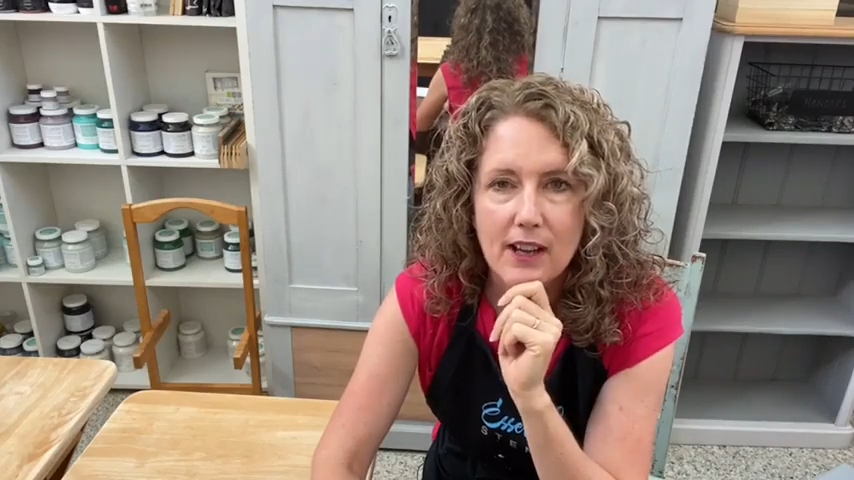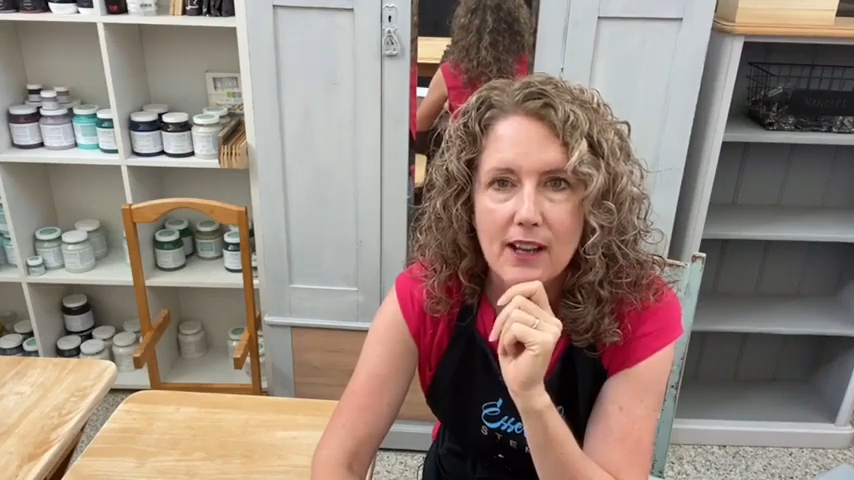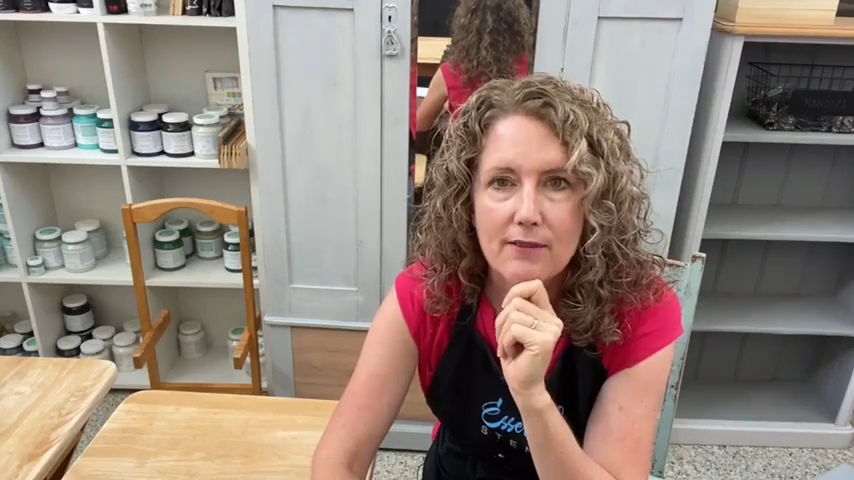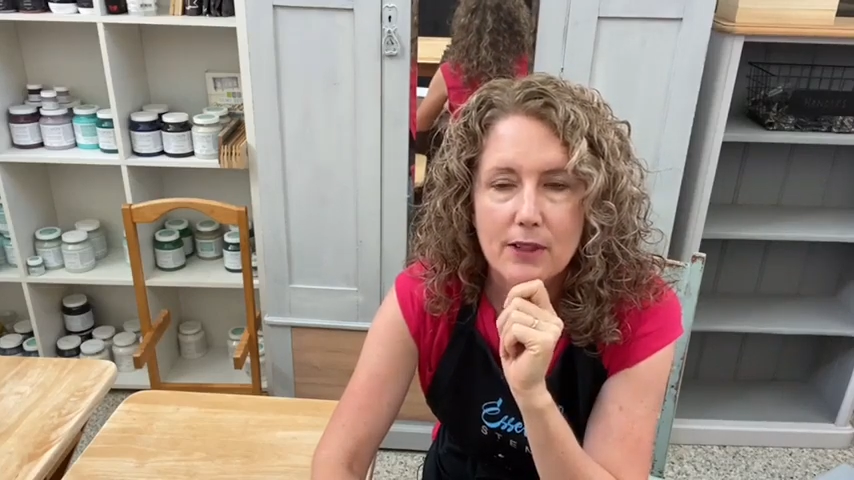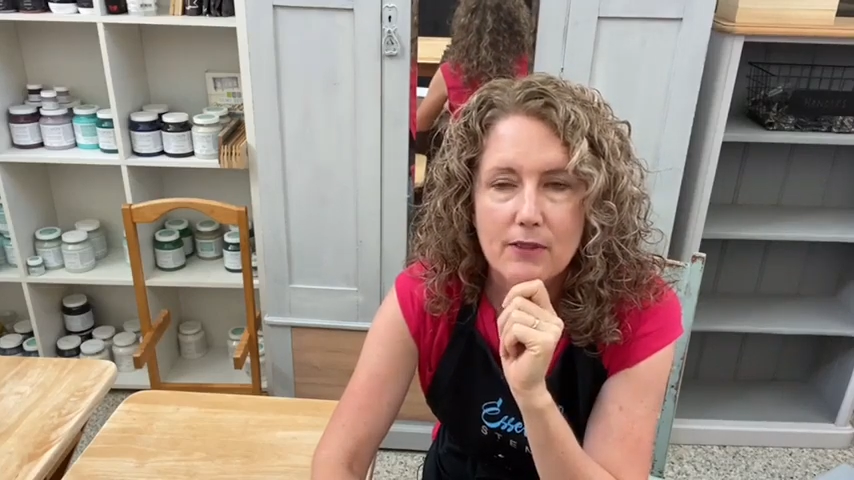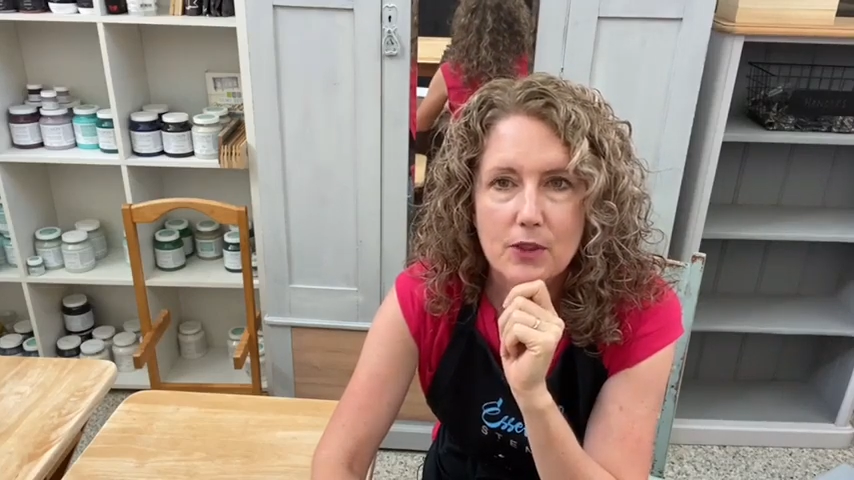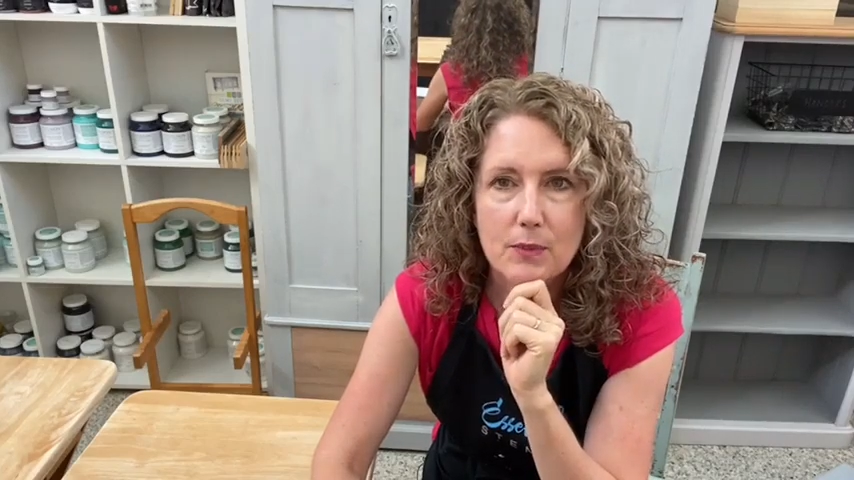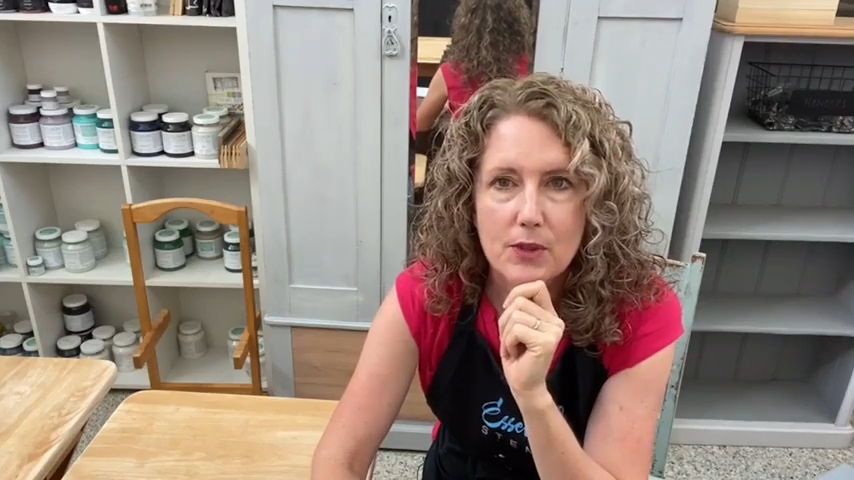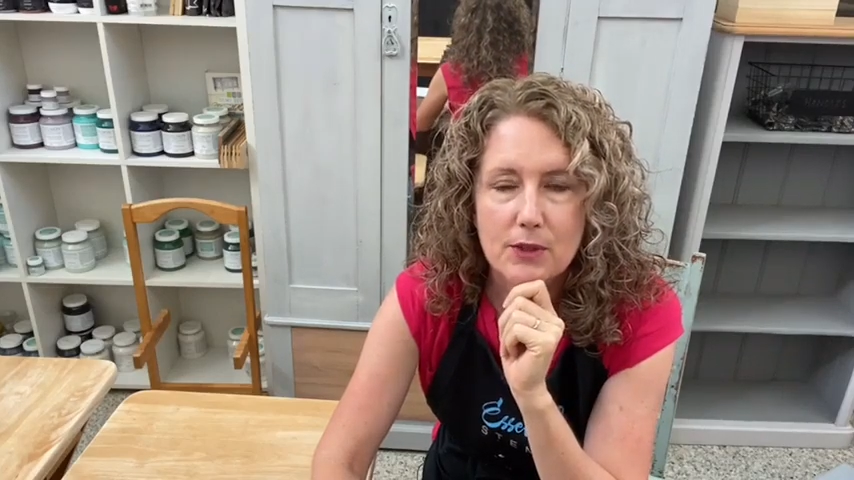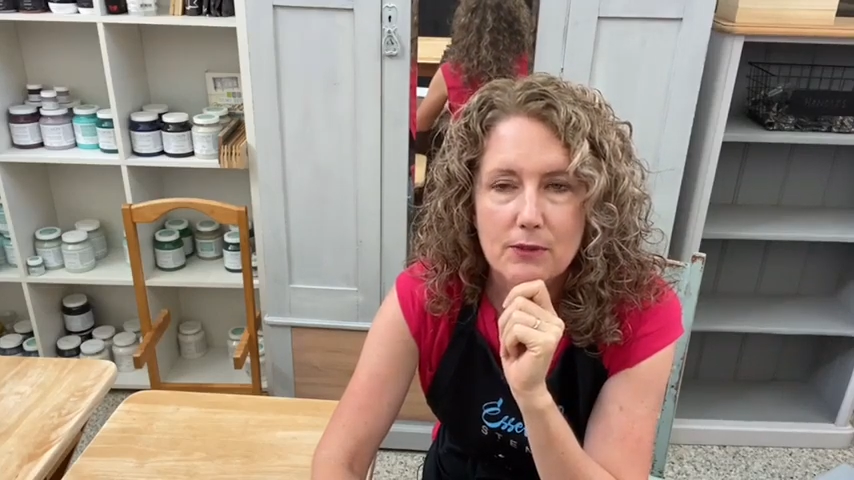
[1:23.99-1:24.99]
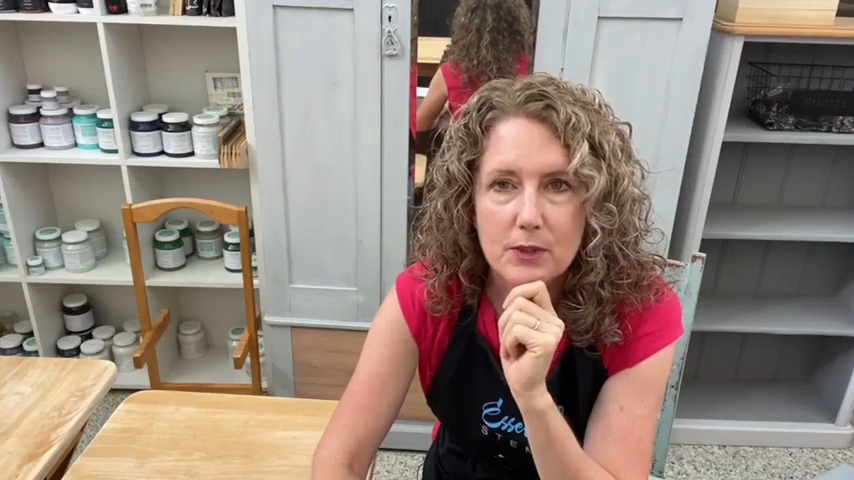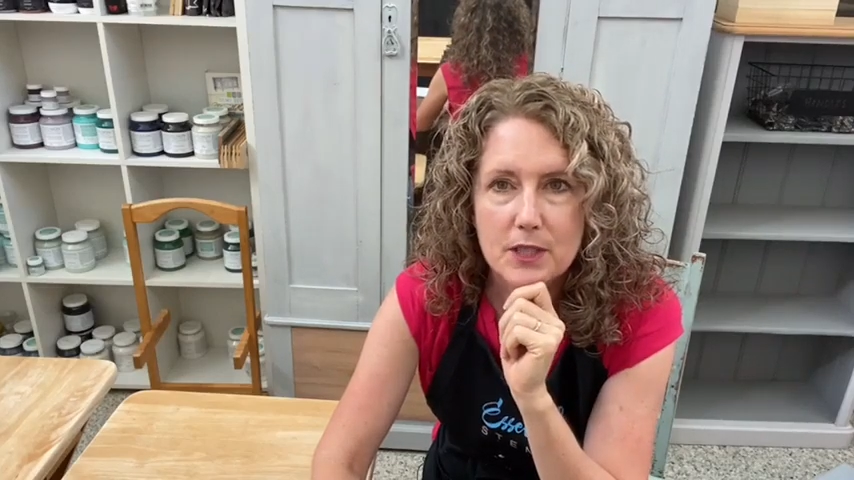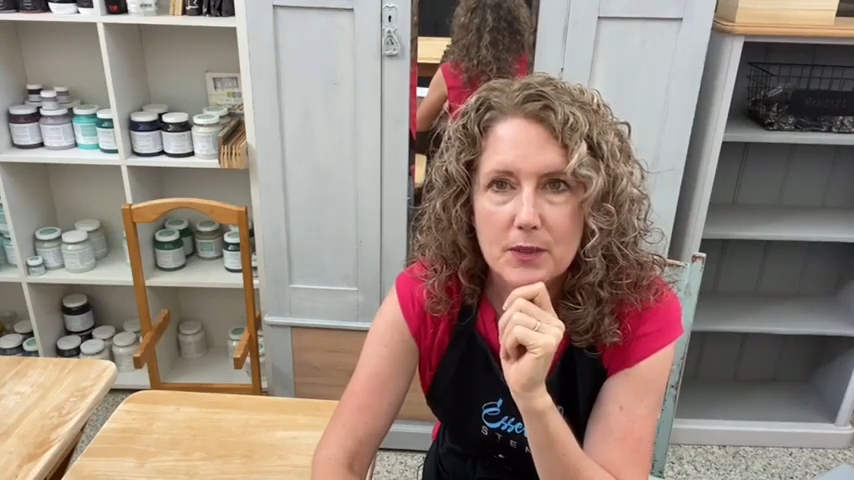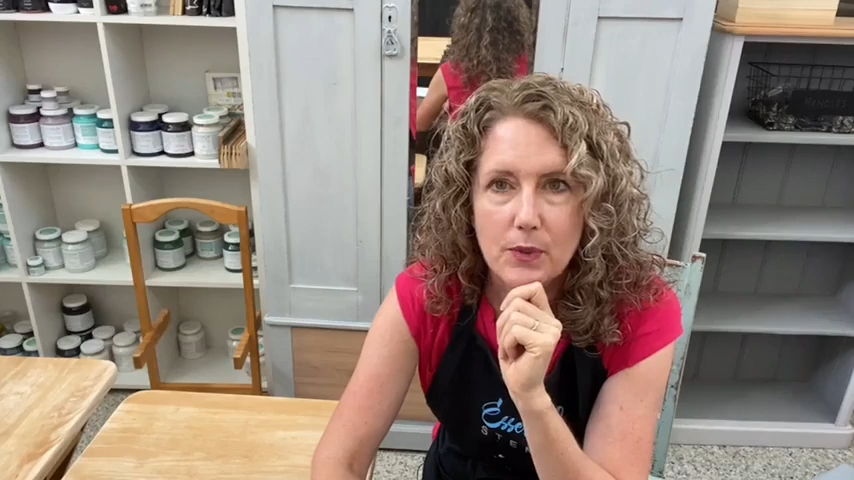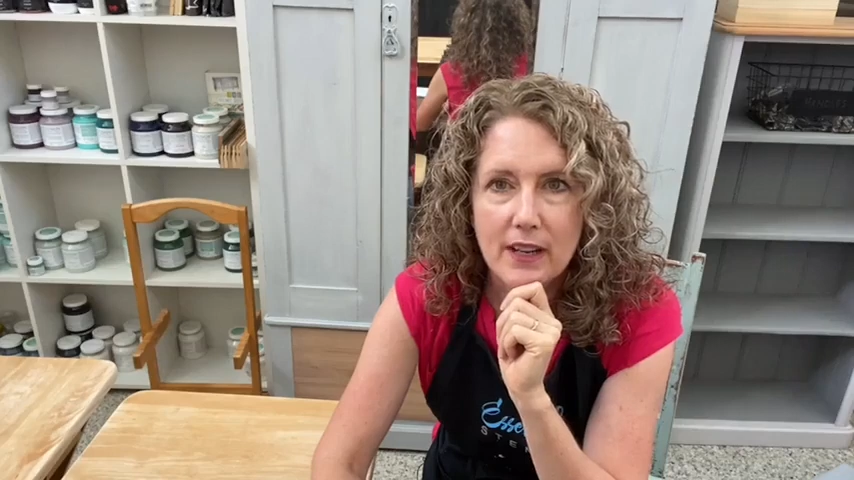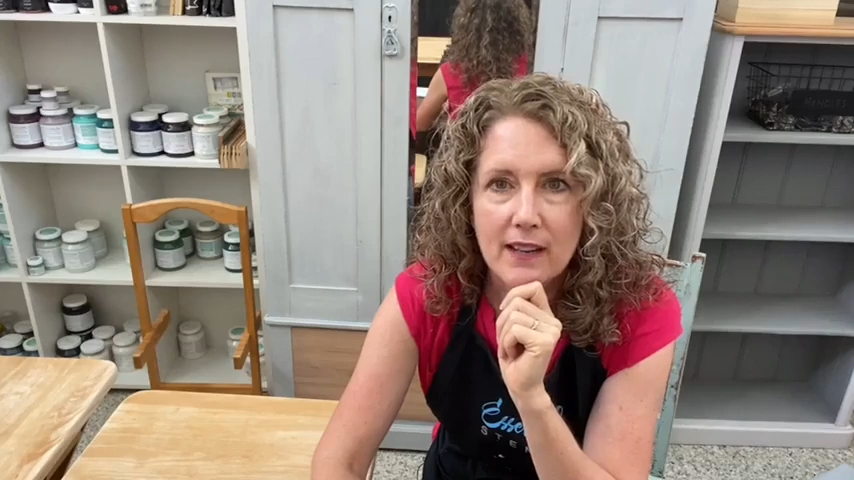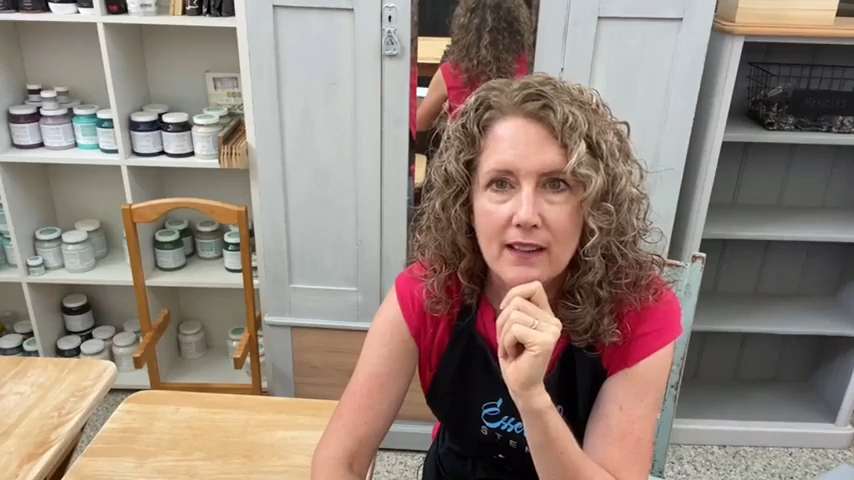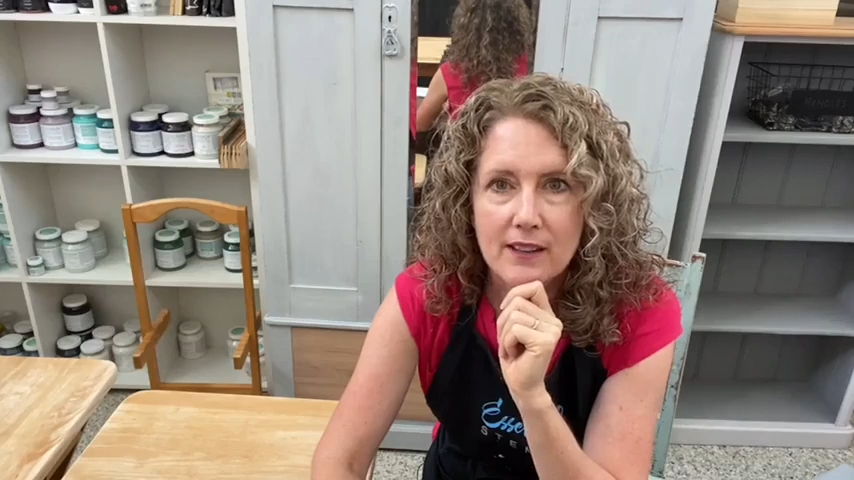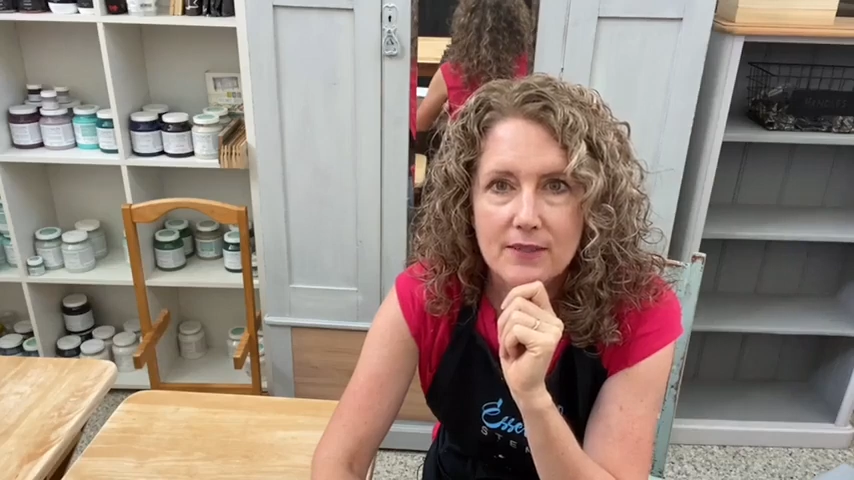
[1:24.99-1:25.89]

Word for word: live of all the beautiful spring